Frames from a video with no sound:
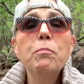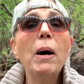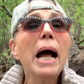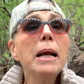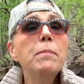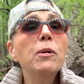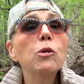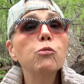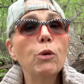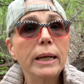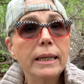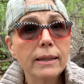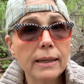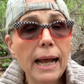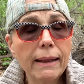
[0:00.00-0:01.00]
Bible
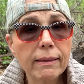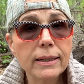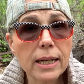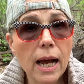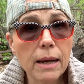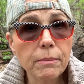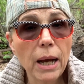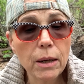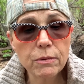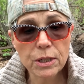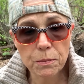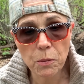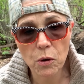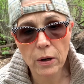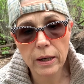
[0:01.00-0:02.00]
written at the time I
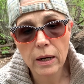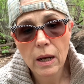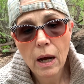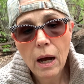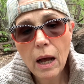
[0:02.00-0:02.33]
was born?